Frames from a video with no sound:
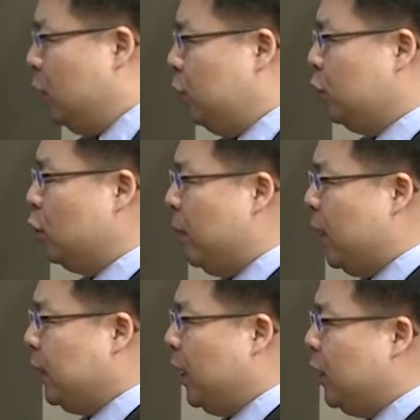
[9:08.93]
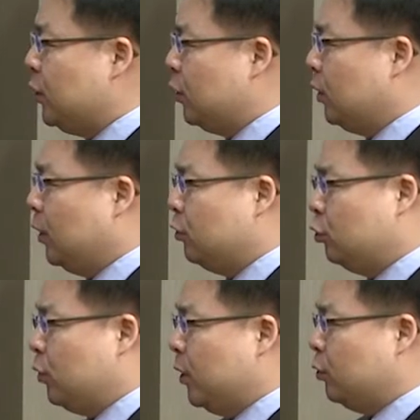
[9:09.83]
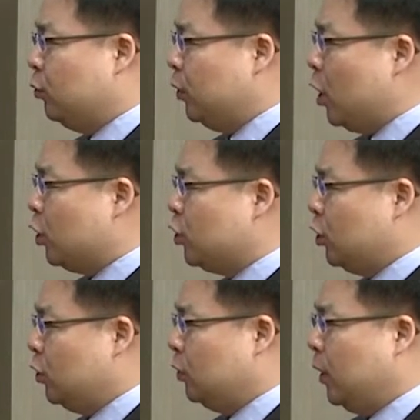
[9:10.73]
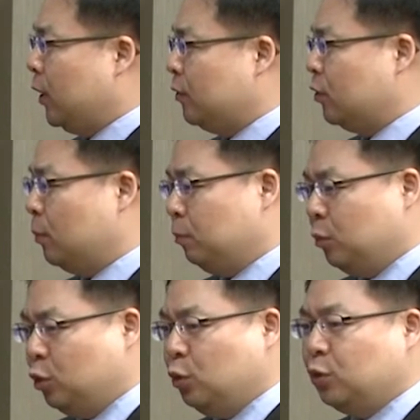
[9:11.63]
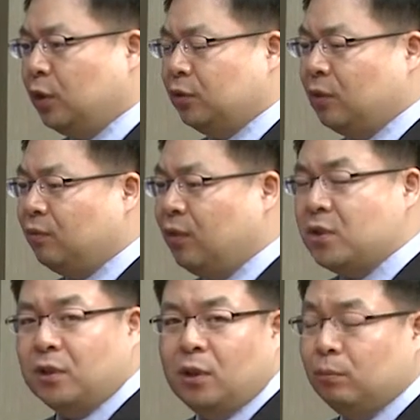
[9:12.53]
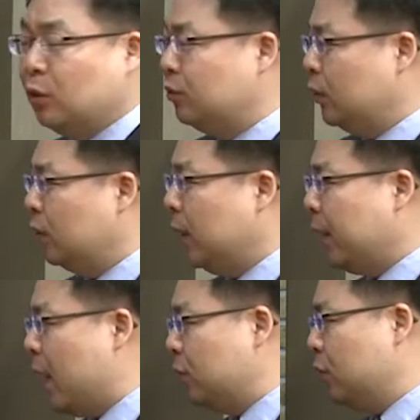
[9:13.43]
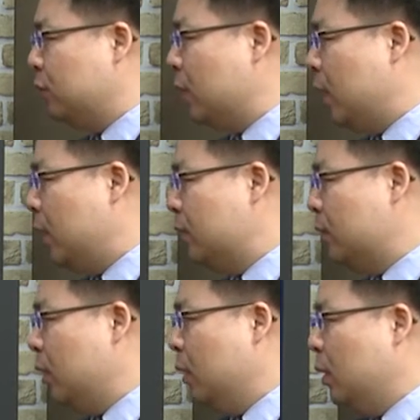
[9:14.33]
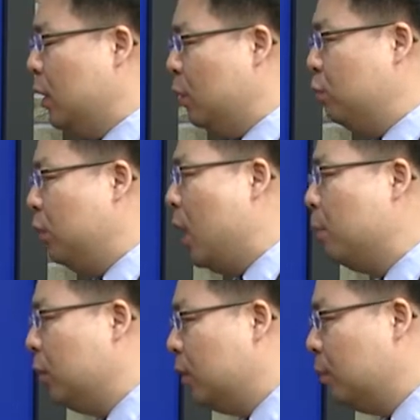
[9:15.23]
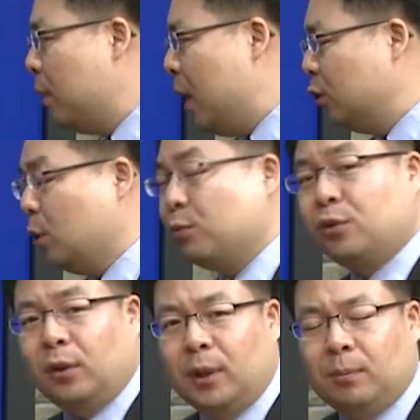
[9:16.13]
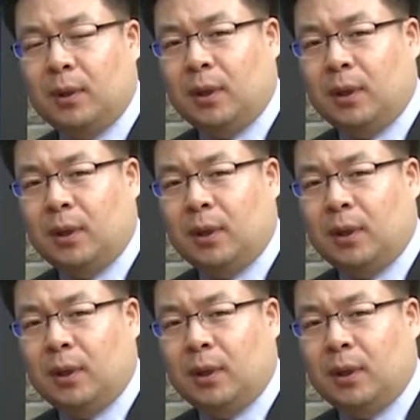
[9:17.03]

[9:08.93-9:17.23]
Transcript: So the medication and stress reduction and using some physical movement like exercise and proper amount of sleep,